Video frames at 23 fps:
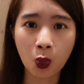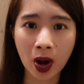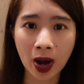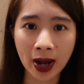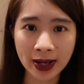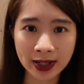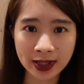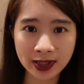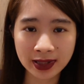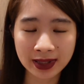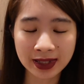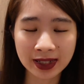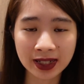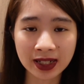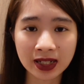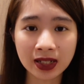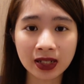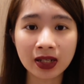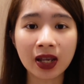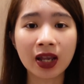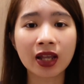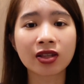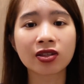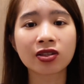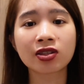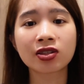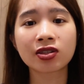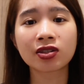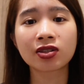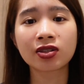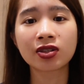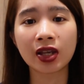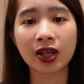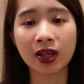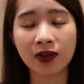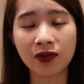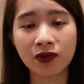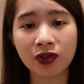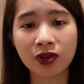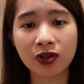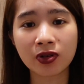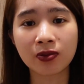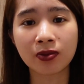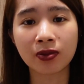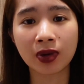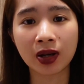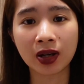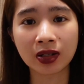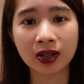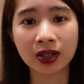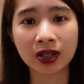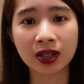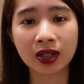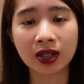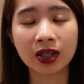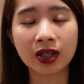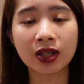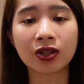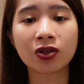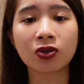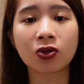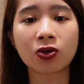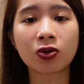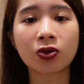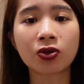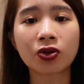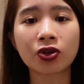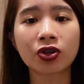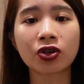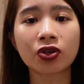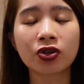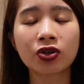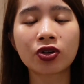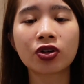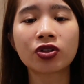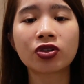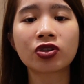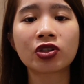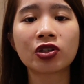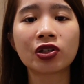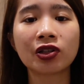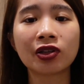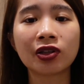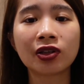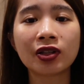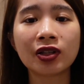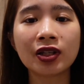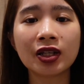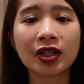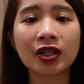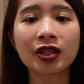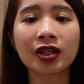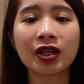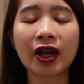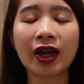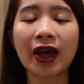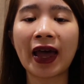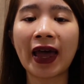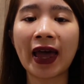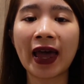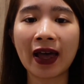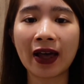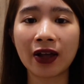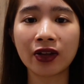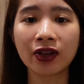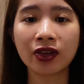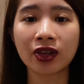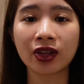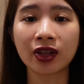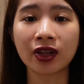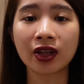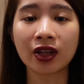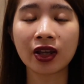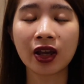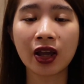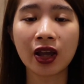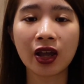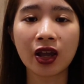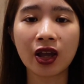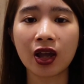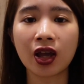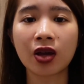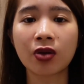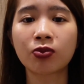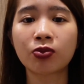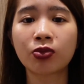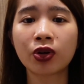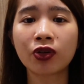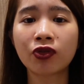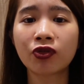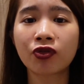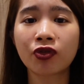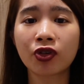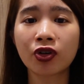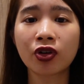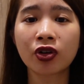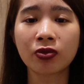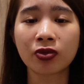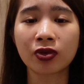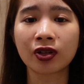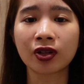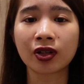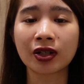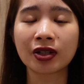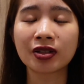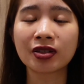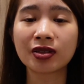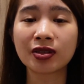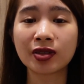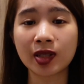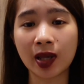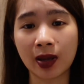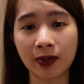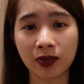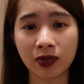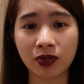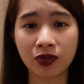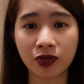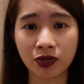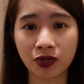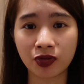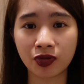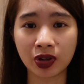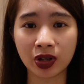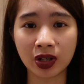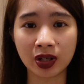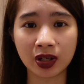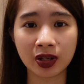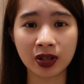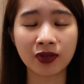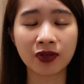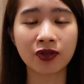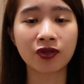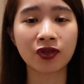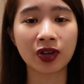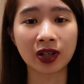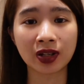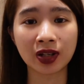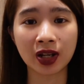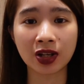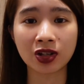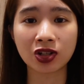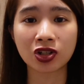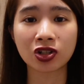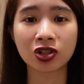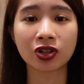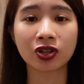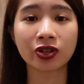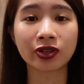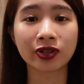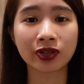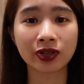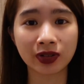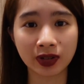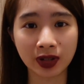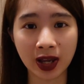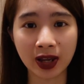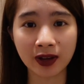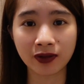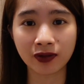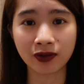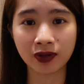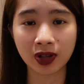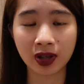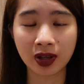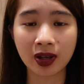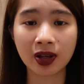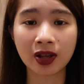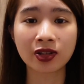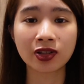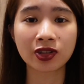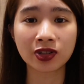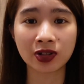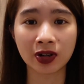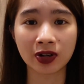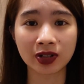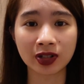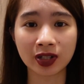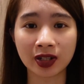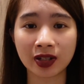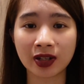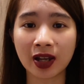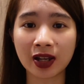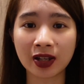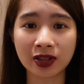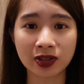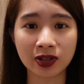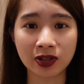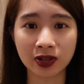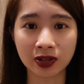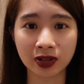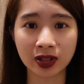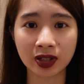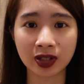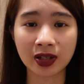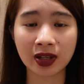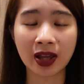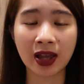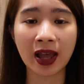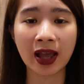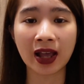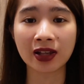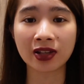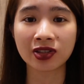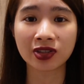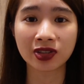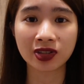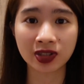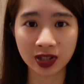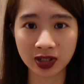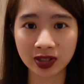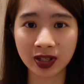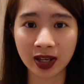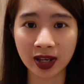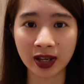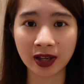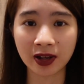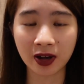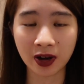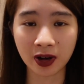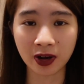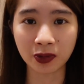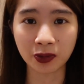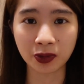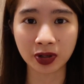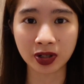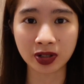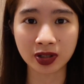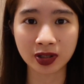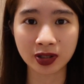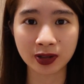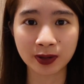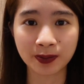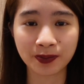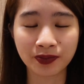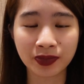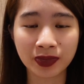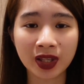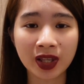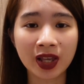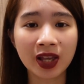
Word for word: wisely and save your money in order to lead a healthy and preferably debt-free financial life, starting as early as today onwards.